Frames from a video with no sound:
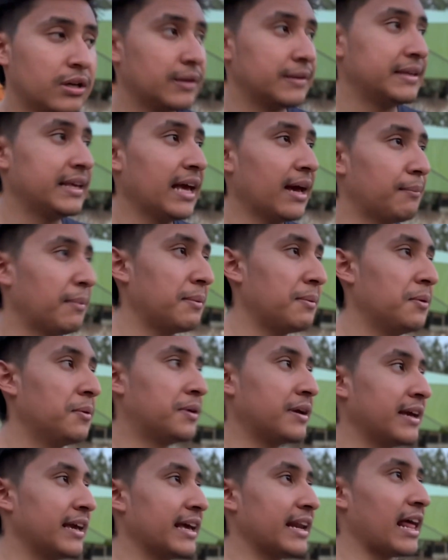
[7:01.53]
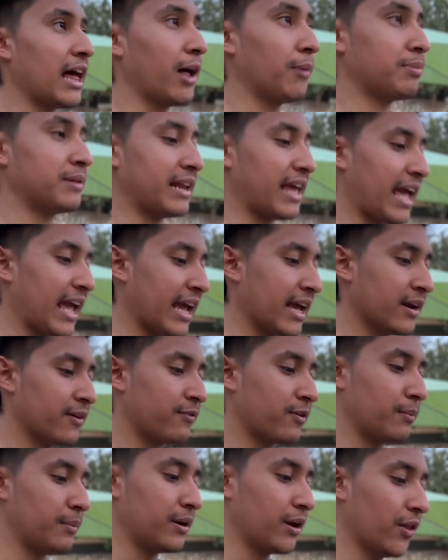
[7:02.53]
yeah, maybe we can get a helping hand
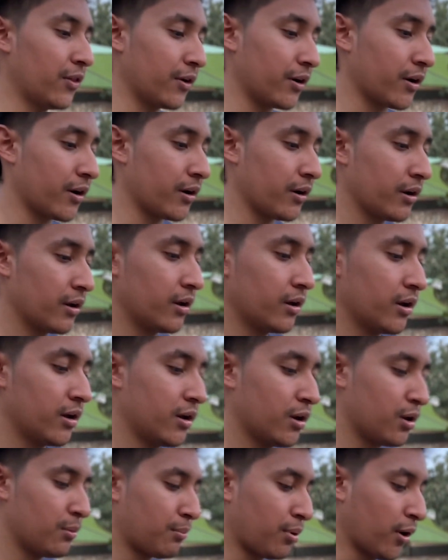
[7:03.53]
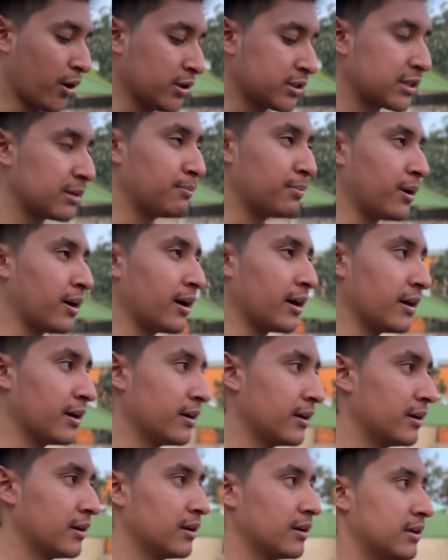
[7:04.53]
from another person, but
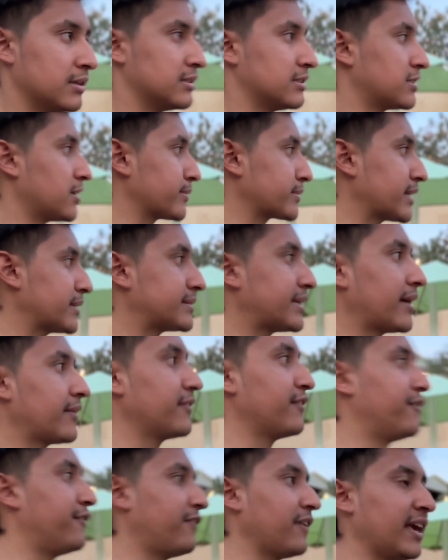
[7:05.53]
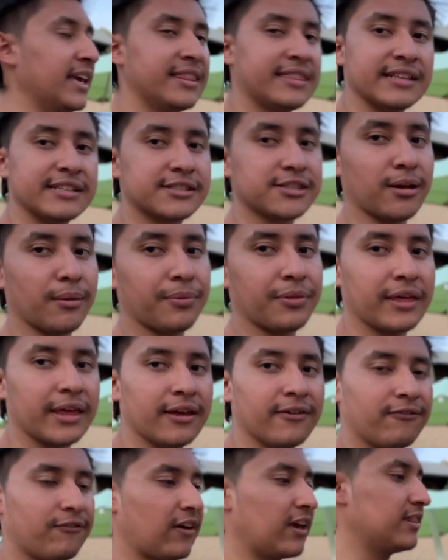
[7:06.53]
sometimes having faith in
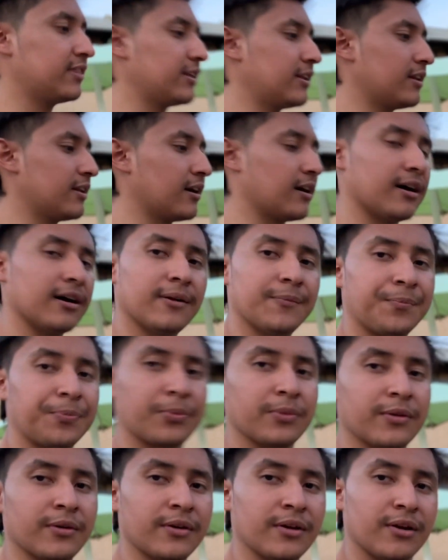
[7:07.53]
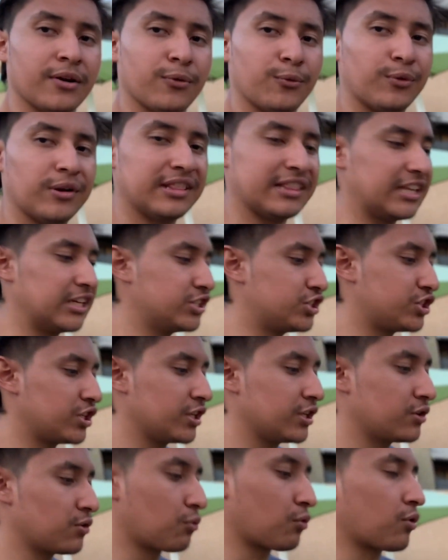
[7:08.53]
something, faith in
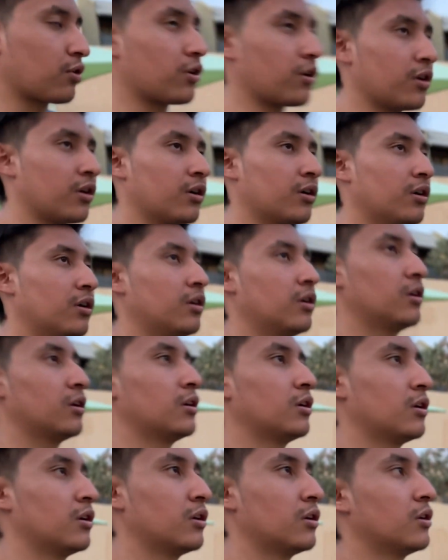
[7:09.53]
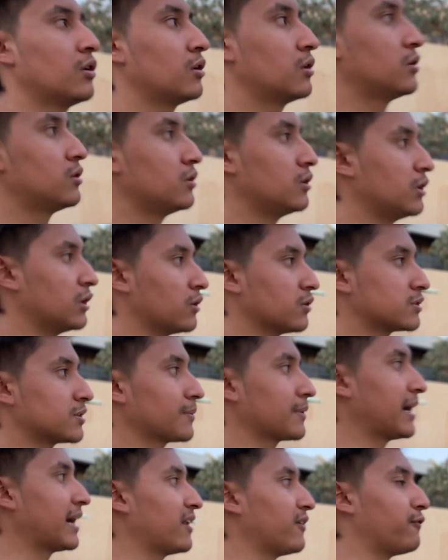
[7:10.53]
religion, or
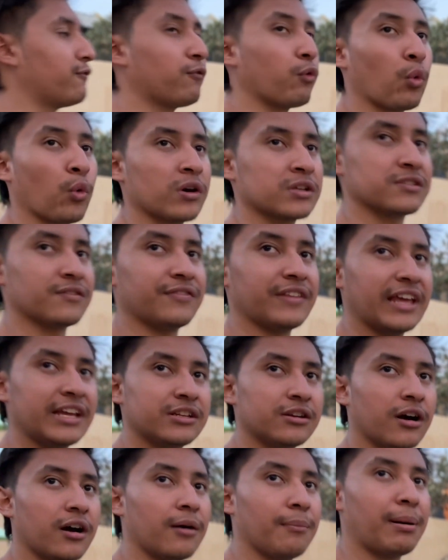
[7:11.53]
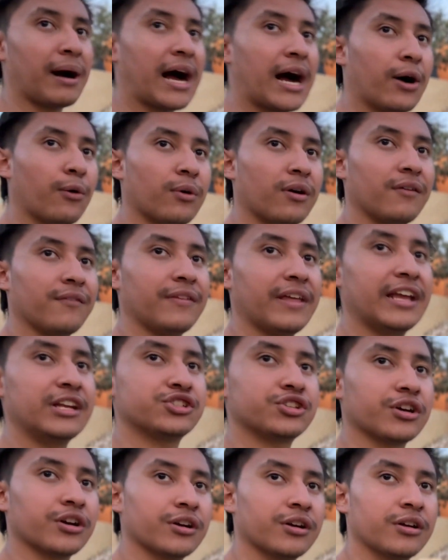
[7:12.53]
some kind of force of nature, power of
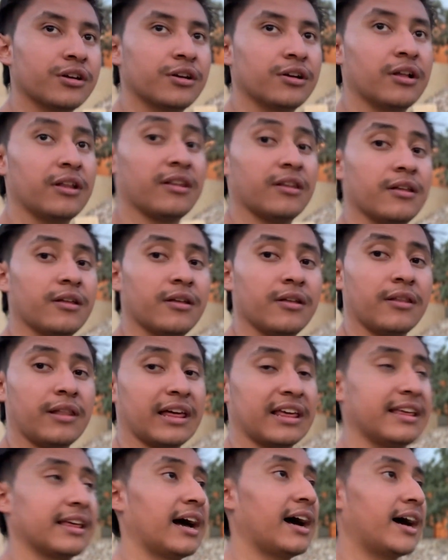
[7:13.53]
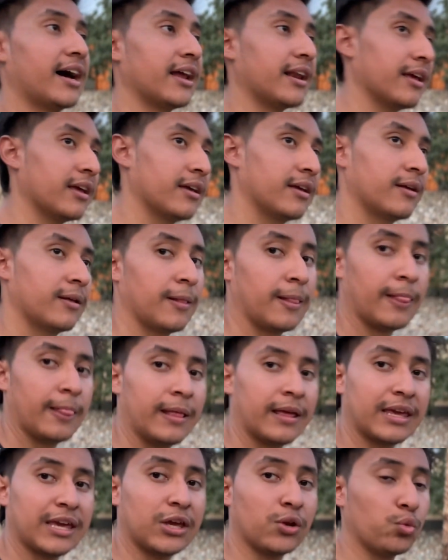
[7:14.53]
nature, like God,
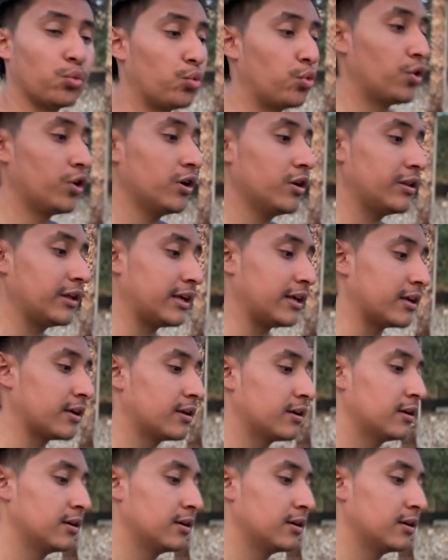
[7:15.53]
can really